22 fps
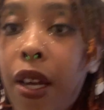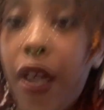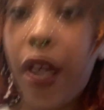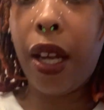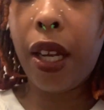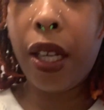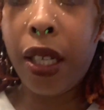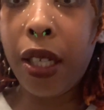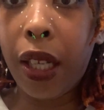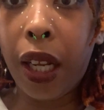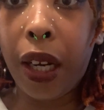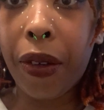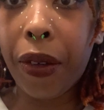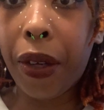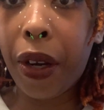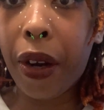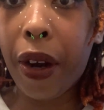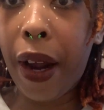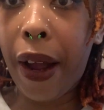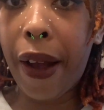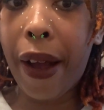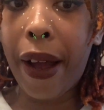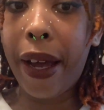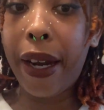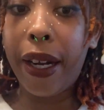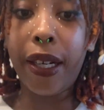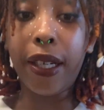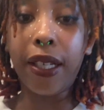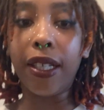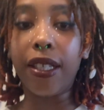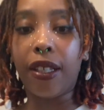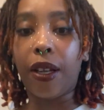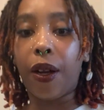because I don't care how hot
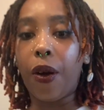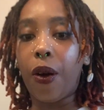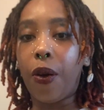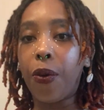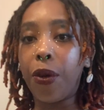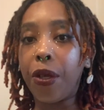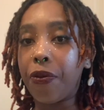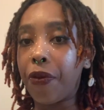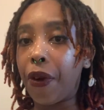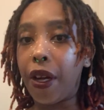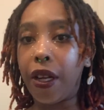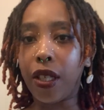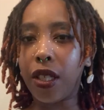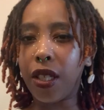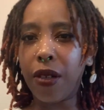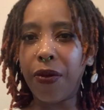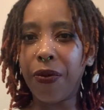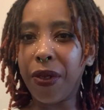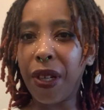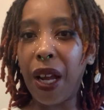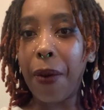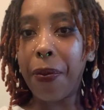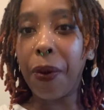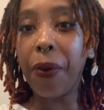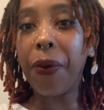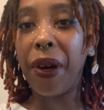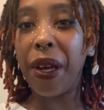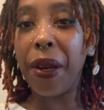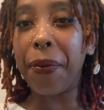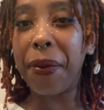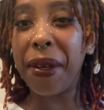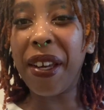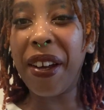it is, I always find some type of
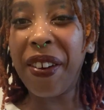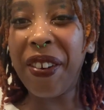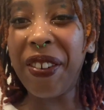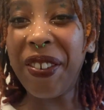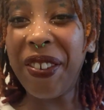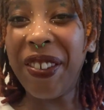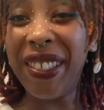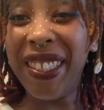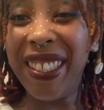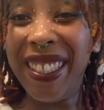way to be cold.